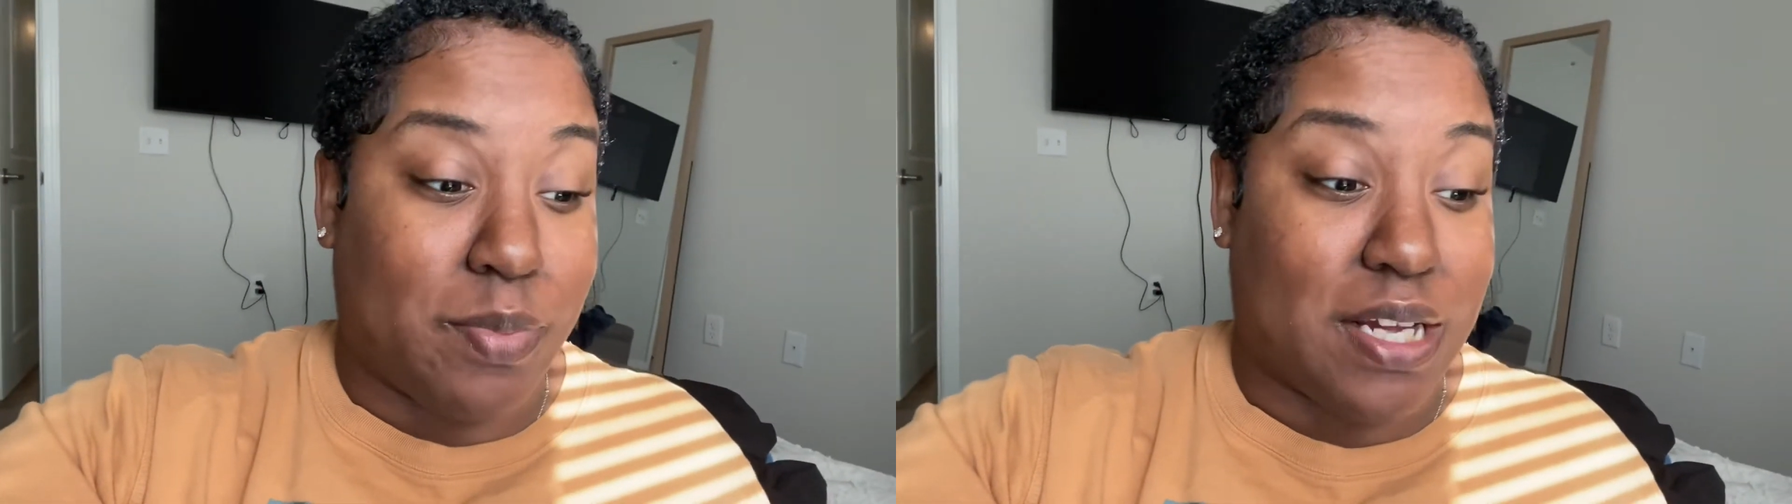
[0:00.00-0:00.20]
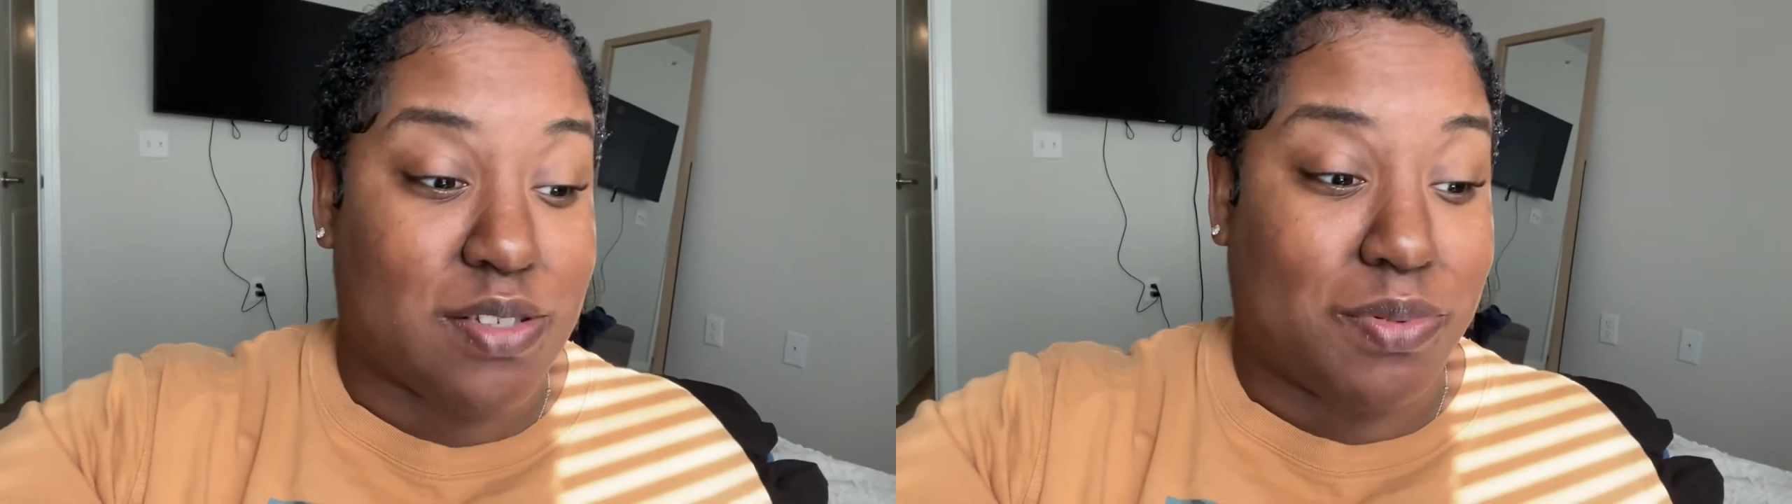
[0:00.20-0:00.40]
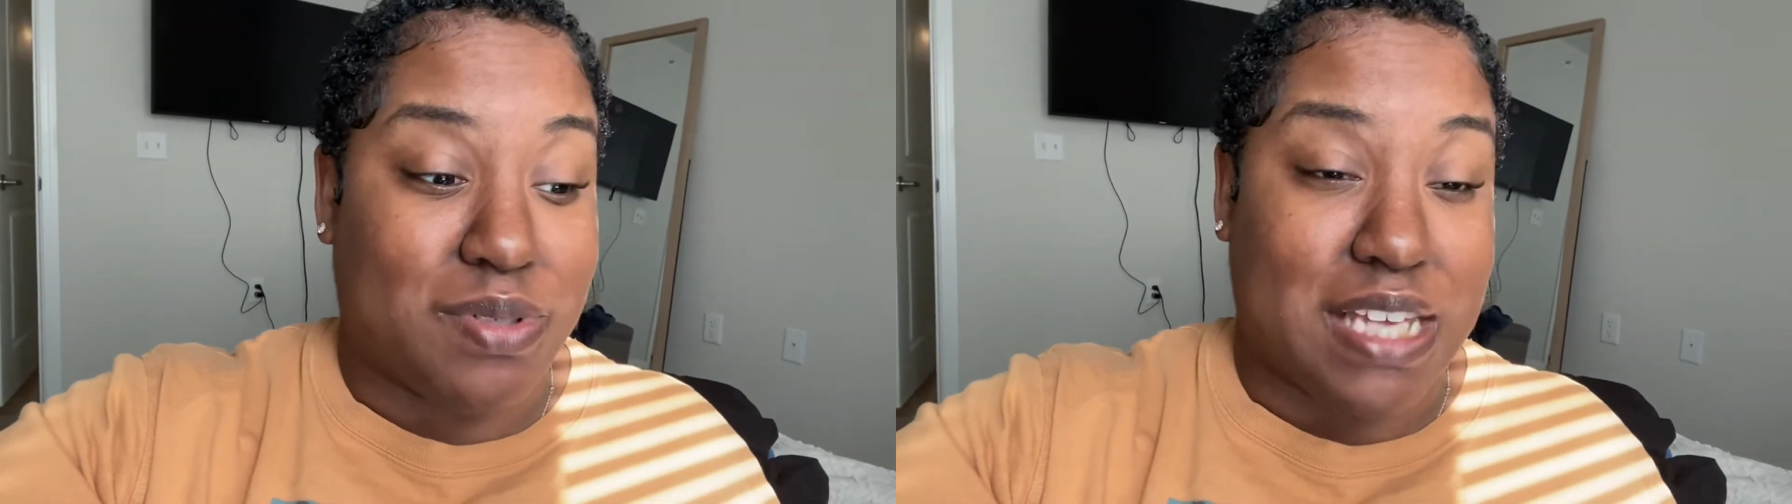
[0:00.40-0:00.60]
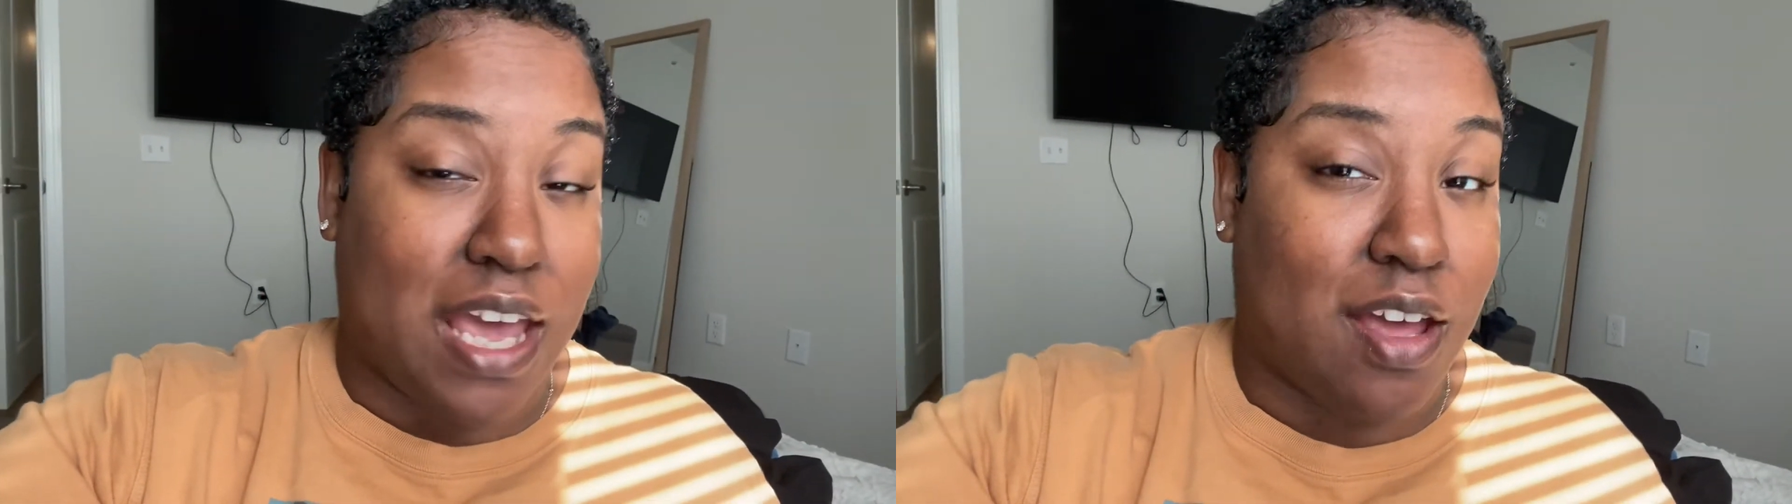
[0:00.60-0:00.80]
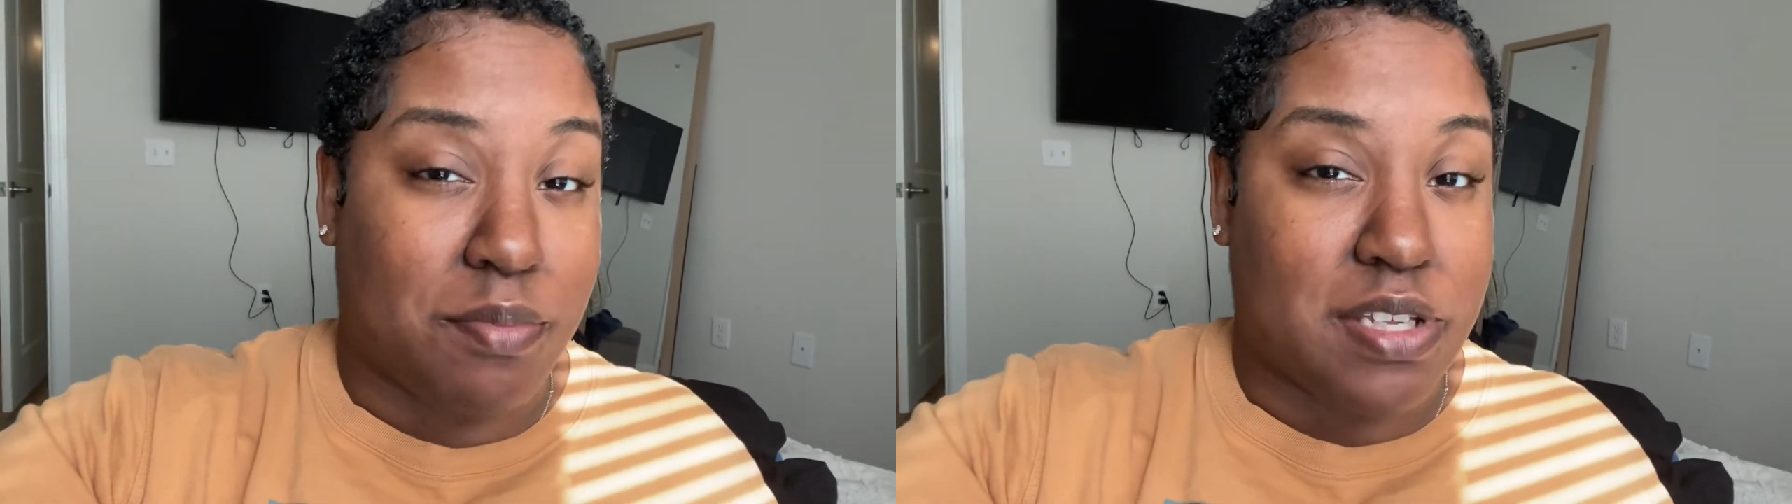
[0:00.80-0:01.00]
possible
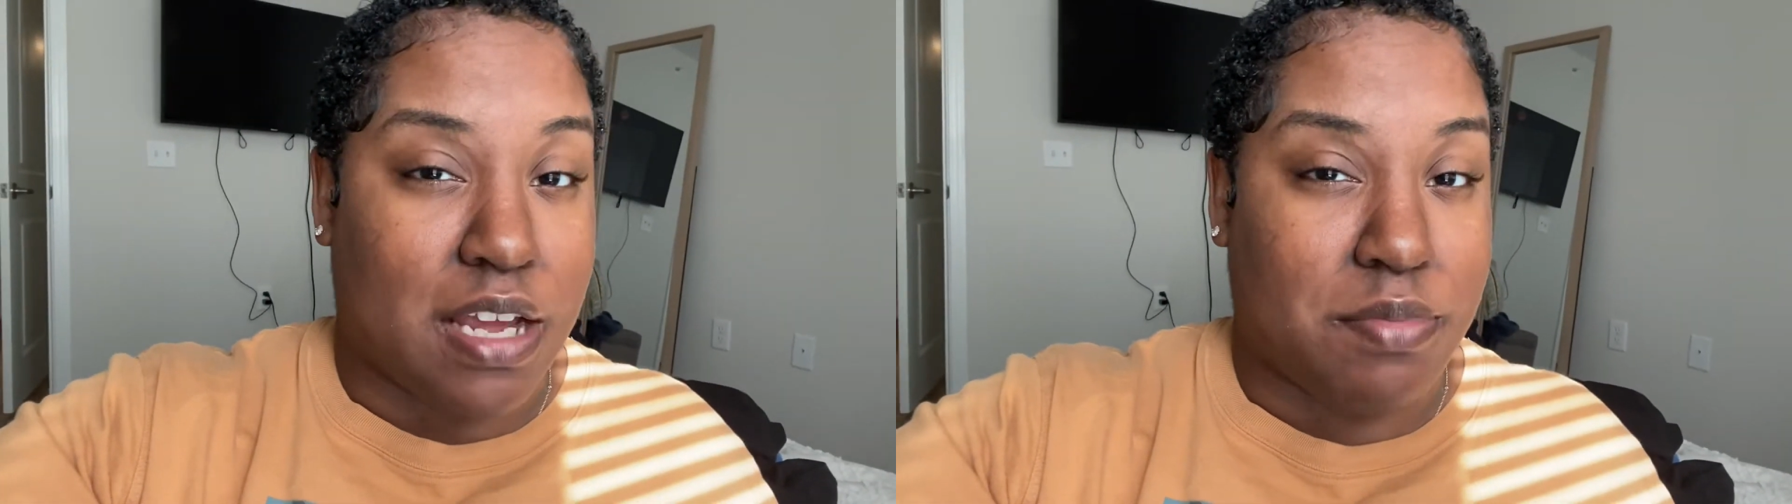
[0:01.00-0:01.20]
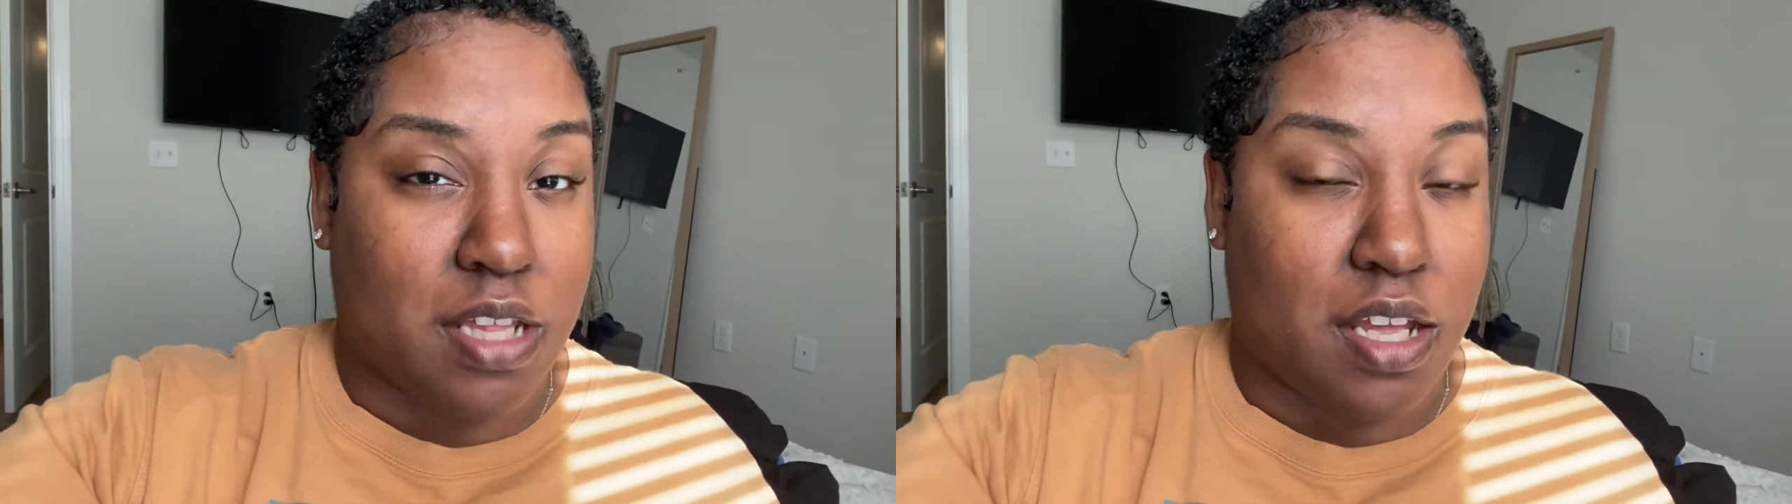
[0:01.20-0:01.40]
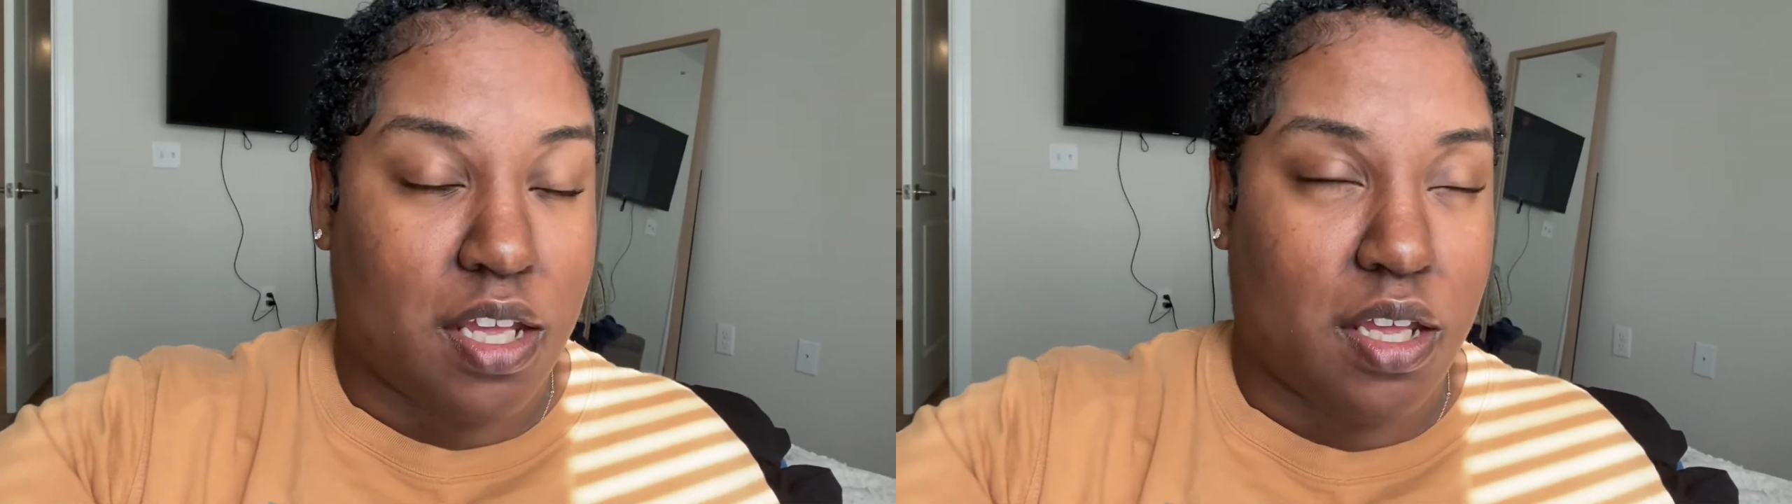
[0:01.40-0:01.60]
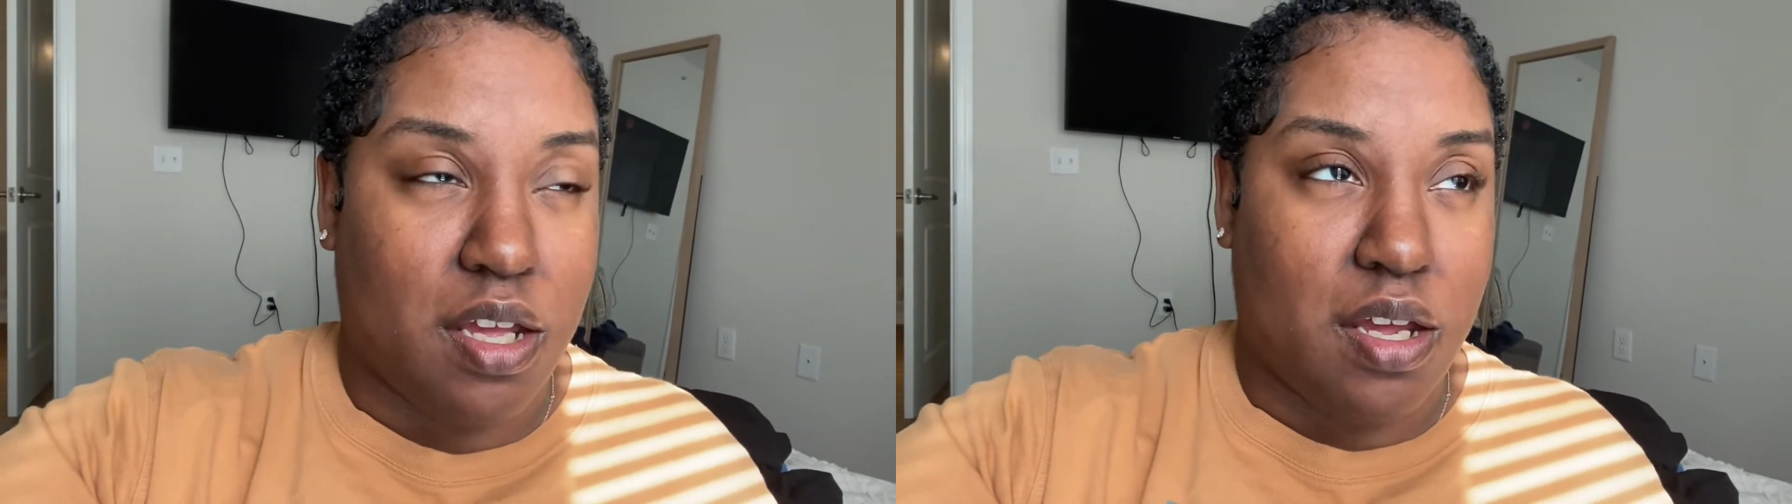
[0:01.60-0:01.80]
scam type thing.